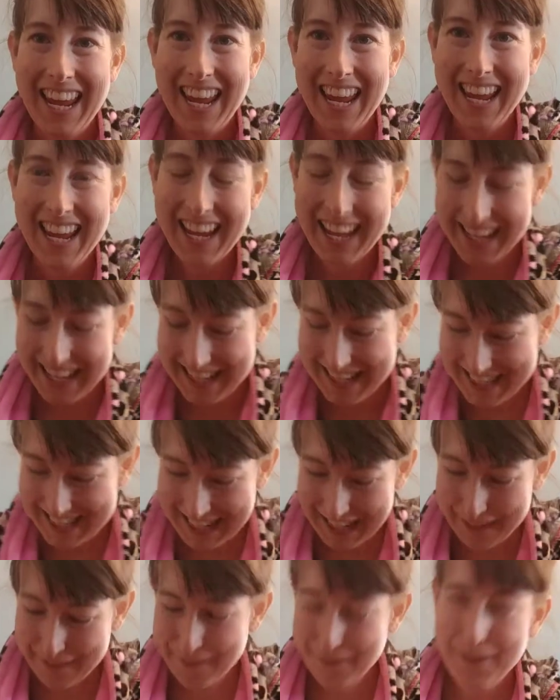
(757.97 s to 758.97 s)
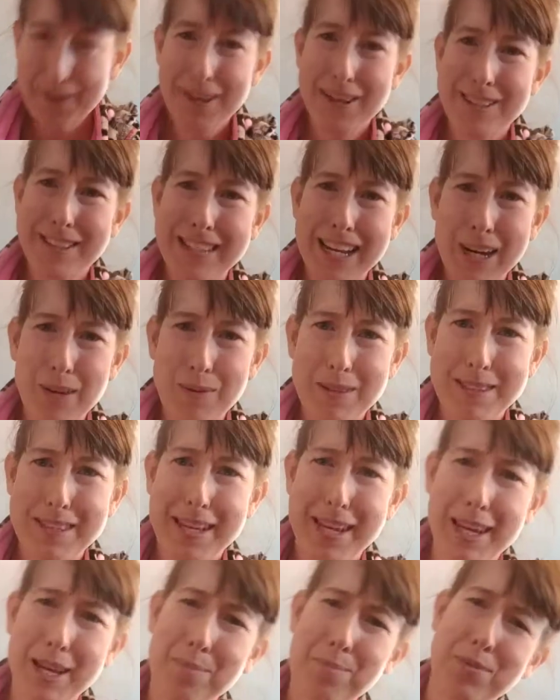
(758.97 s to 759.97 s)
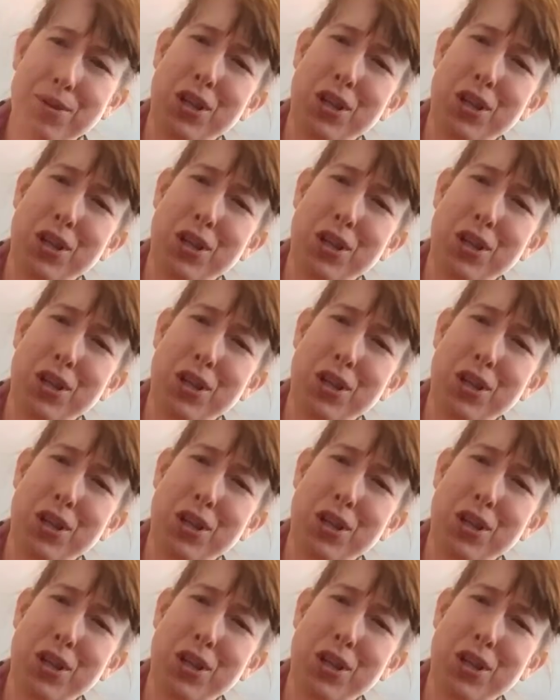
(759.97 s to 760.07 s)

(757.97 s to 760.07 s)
And at first I was like,